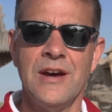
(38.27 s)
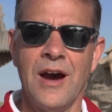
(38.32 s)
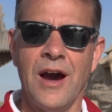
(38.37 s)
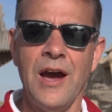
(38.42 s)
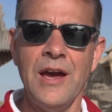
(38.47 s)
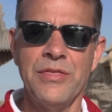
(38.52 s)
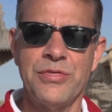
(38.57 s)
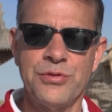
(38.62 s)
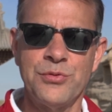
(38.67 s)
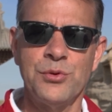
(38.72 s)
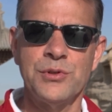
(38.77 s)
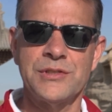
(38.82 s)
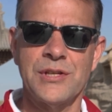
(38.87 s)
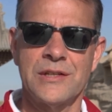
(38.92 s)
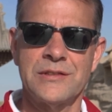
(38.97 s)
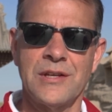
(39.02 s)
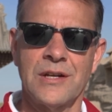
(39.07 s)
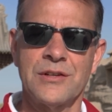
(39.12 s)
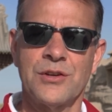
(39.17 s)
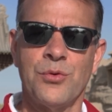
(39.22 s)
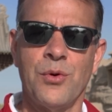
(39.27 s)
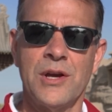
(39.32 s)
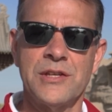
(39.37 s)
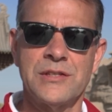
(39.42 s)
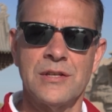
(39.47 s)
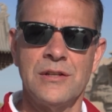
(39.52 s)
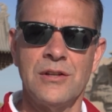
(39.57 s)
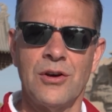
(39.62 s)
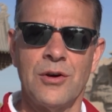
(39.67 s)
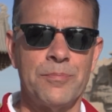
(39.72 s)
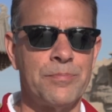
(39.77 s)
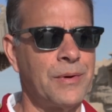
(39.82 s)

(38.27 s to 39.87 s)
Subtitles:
I thought I'd done quite a lot,